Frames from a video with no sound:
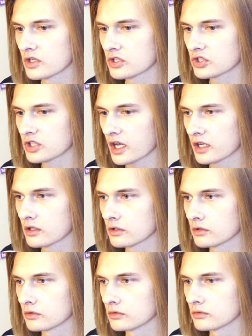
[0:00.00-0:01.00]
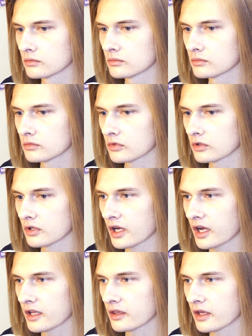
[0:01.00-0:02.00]
shadow or the
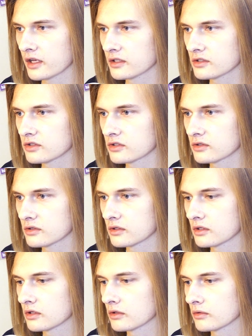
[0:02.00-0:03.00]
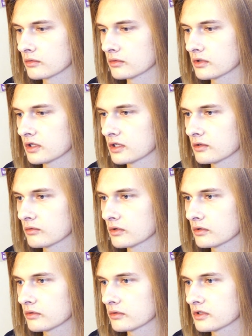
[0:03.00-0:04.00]
highlights, you know, and it
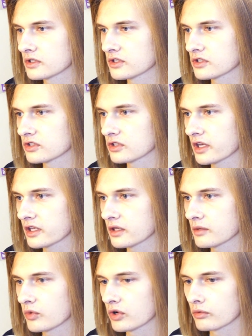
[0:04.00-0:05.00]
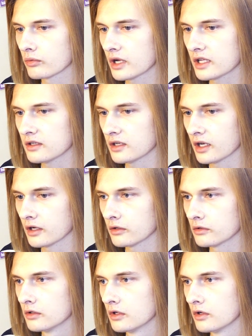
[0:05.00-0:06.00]
will, this is slightly more red
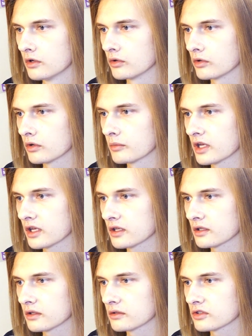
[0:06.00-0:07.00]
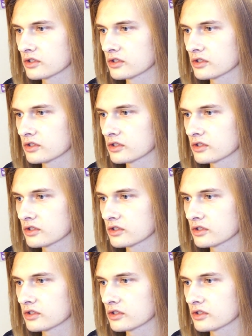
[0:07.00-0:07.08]
now, or make it